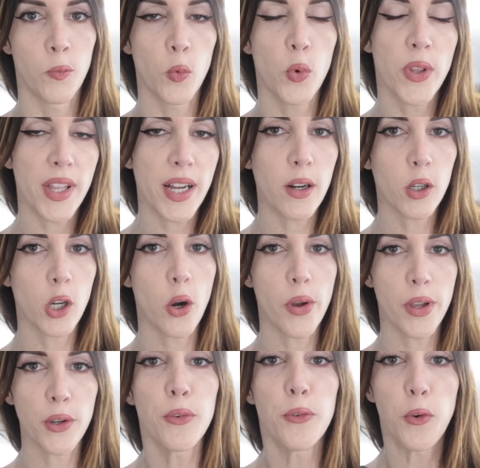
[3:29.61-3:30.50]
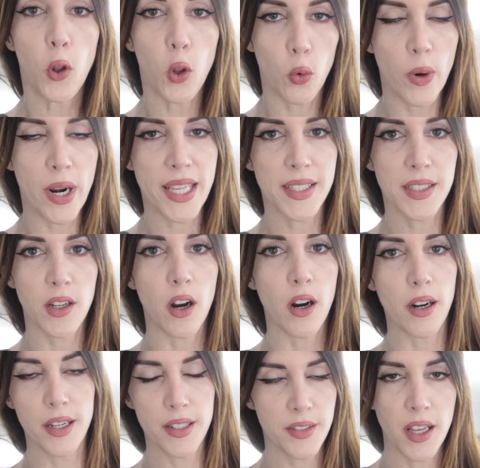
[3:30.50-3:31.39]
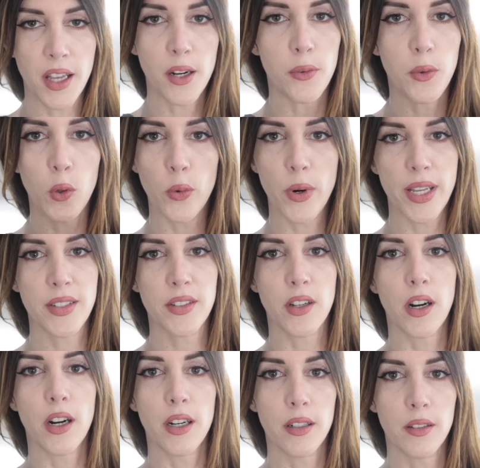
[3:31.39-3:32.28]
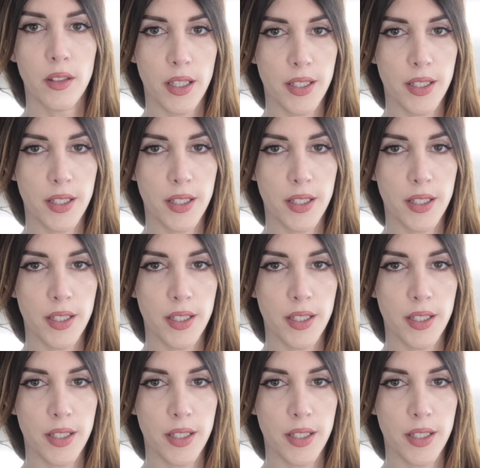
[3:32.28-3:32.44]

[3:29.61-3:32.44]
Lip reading: Without going full race car, it's not a full race car.